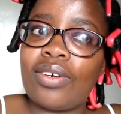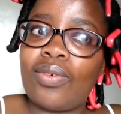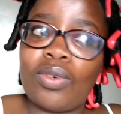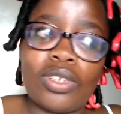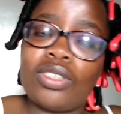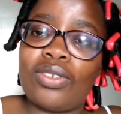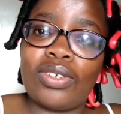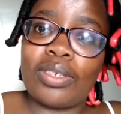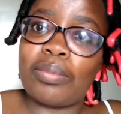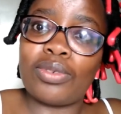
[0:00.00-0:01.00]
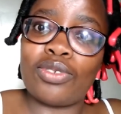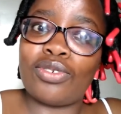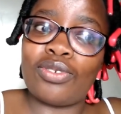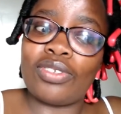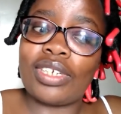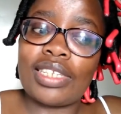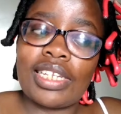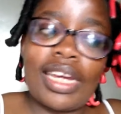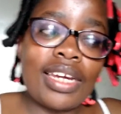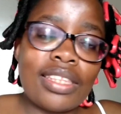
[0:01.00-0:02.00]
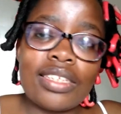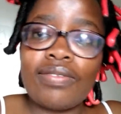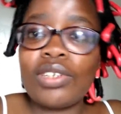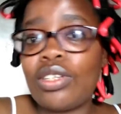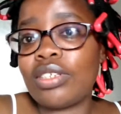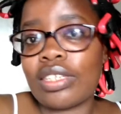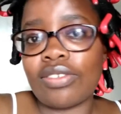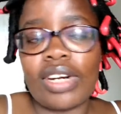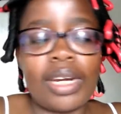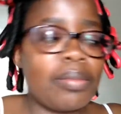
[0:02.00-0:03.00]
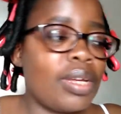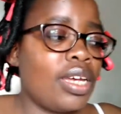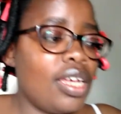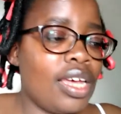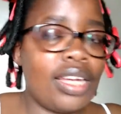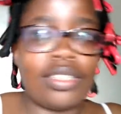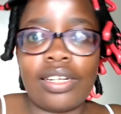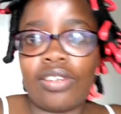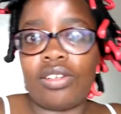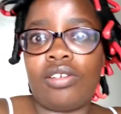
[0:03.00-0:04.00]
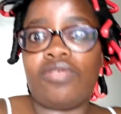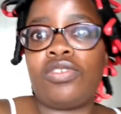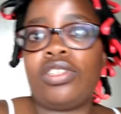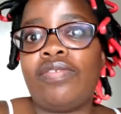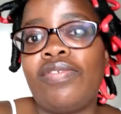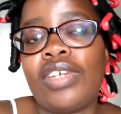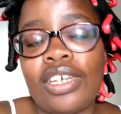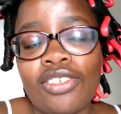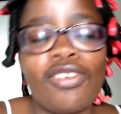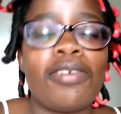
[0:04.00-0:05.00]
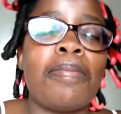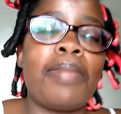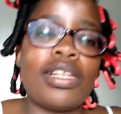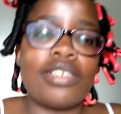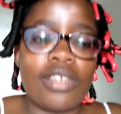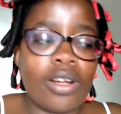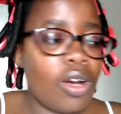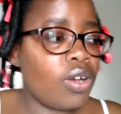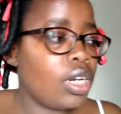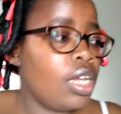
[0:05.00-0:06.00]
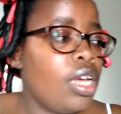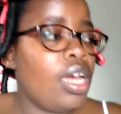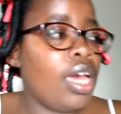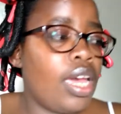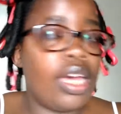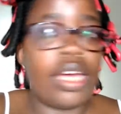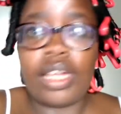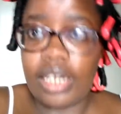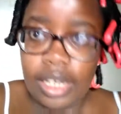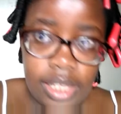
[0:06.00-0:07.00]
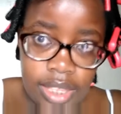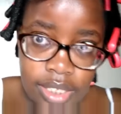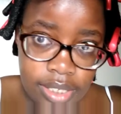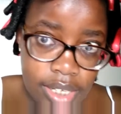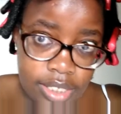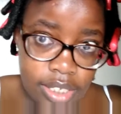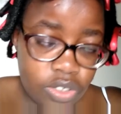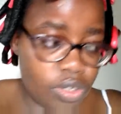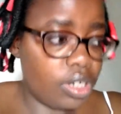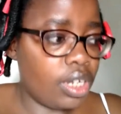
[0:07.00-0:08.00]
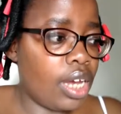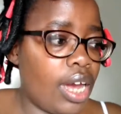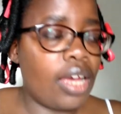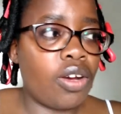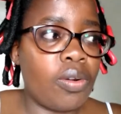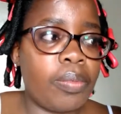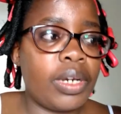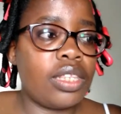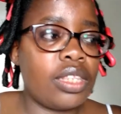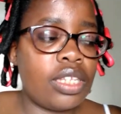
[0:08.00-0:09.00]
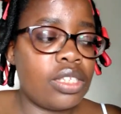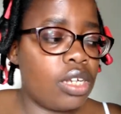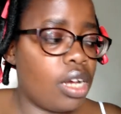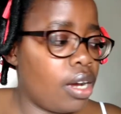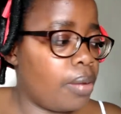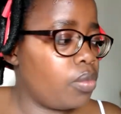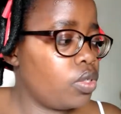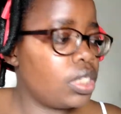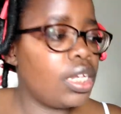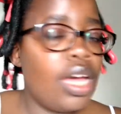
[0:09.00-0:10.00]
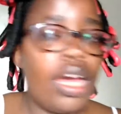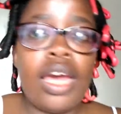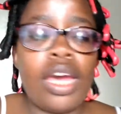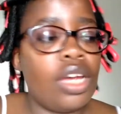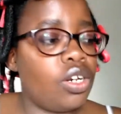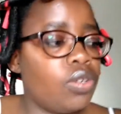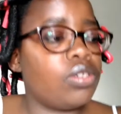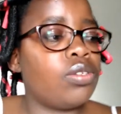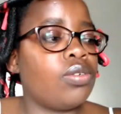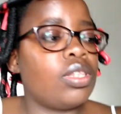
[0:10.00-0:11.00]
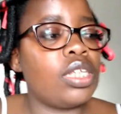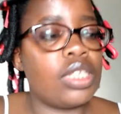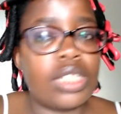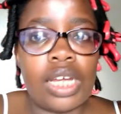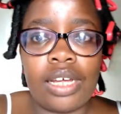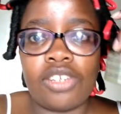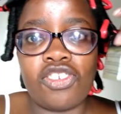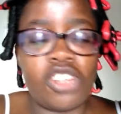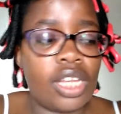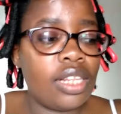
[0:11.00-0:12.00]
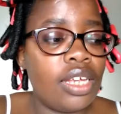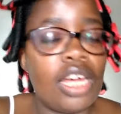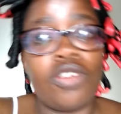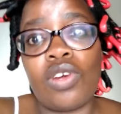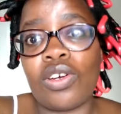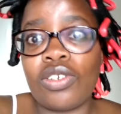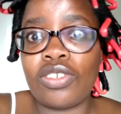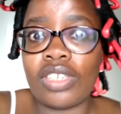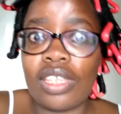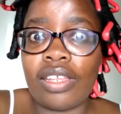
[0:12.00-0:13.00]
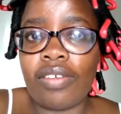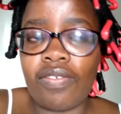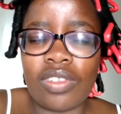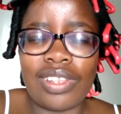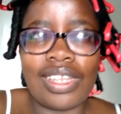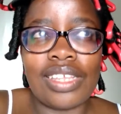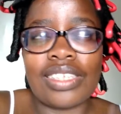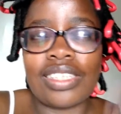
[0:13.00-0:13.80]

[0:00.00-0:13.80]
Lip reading: what you're supposed to do. Just like this video, subscribe, and turn on the notification bells on. And this section here, I combine this mousse and also this gel, and we're going to see if these